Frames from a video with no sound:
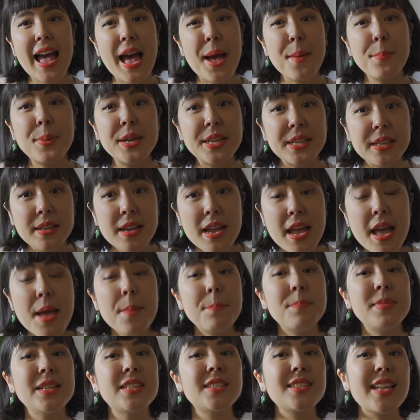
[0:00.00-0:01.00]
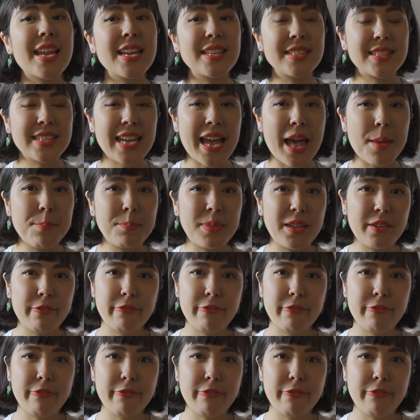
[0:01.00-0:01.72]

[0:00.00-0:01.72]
happen. Mistakes can be